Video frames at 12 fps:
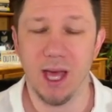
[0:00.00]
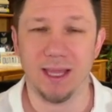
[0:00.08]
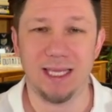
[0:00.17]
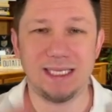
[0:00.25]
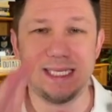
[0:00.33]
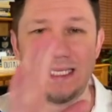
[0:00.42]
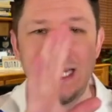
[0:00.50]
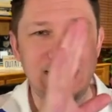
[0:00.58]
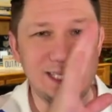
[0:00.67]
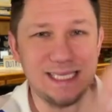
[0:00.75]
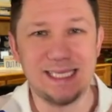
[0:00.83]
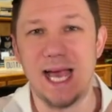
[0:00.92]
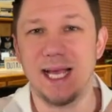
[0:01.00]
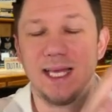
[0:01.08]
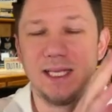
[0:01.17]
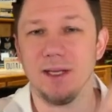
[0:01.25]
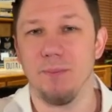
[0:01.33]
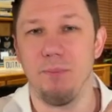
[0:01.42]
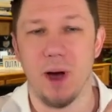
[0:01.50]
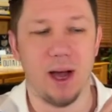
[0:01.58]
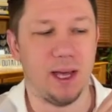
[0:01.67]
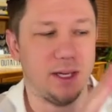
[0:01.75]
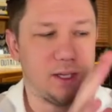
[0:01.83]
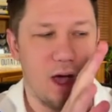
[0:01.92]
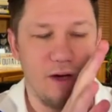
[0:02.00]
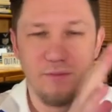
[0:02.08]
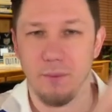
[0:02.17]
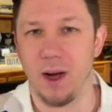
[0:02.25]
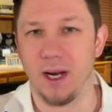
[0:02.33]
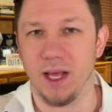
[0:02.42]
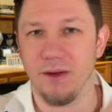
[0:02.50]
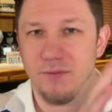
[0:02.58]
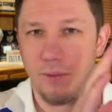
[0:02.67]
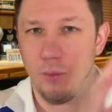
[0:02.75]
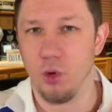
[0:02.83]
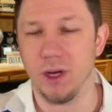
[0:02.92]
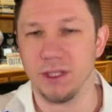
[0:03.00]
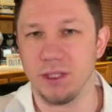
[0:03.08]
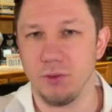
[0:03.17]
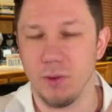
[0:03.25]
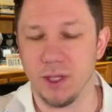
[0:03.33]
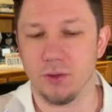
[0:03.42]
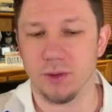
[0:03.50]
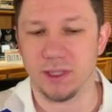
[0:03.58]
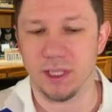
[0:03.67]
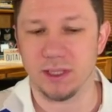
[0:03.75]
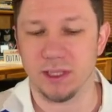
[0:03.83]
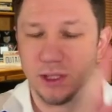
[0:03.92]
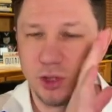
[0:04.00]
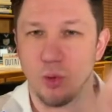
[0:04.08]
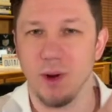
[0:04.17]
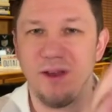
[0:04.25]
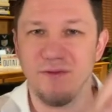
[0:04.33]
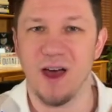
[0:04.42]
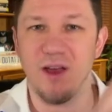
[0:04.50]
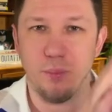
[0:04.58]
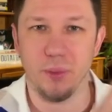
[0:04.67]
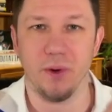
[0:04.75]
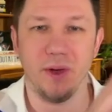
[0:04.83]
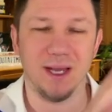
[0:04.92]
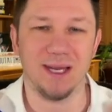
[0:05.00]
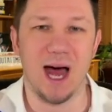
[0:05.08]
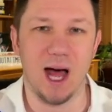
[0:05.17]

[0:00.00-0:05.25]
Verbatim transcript: This is the second bucket of money for mortgage and rental assistance, $25 billion